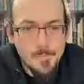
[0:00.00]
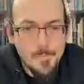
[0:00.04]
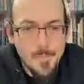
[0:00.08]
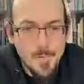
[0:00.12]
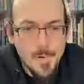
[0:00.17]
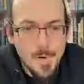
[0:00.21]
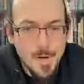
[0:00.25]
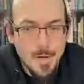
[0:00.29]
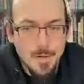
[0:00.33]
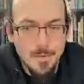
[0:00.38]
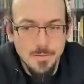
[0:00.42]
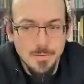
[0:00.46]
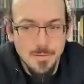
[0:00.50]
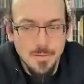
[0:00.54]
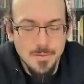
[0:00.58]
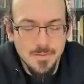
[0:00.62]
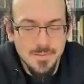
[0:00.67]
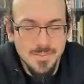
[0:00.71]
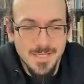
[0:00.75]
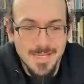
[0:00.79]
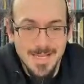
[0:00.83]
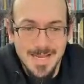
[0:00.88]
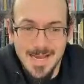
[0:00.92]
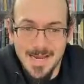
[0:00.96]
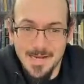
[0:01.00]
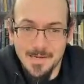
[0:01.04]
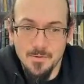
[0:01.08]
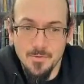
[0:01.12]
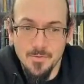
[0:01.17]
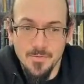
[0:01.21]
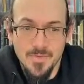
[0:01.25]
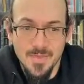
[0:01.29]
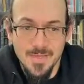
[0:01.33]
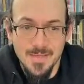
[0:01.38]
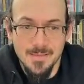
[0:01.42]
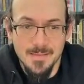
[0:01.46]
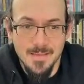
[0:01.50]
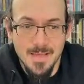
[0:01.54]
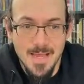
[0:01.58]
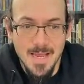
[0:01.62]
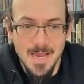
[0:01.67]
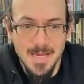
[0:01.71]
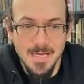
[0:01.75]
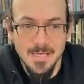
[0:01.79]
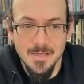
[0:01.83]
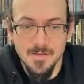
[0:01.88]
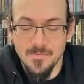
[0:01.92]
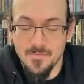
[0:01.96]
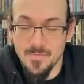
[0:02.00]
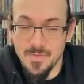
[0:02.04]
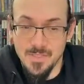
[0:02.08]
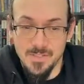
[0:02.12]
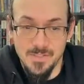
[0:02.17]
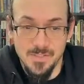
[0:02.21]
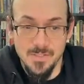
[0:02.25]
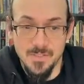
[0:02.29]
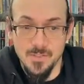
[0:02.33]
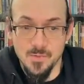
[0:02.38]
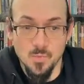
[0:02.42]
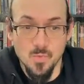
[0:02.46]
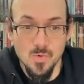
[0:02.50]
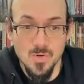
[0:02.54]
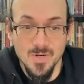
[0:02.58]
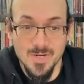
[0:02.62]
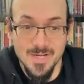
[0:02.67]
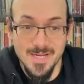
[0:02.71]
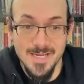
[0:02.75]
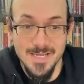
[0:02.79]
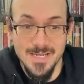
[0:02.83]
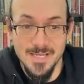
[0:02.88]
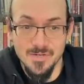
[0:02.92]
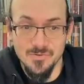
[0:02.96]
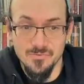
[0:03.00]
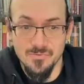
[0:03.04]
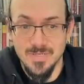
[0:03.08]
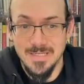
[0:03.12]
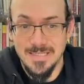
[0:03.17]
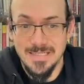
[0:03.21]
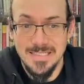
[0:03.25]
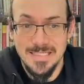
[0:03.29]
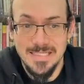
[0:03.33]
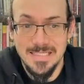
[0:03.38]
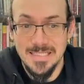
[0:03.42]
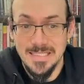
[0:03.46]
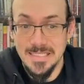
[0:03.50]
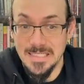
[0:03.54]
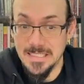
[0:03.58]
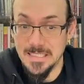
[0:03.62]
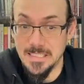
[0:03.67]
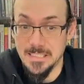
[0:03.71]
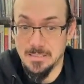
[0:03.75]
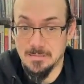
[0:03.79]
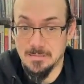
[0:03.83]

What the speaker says: I'll say I don't think any of this is work I can really lead.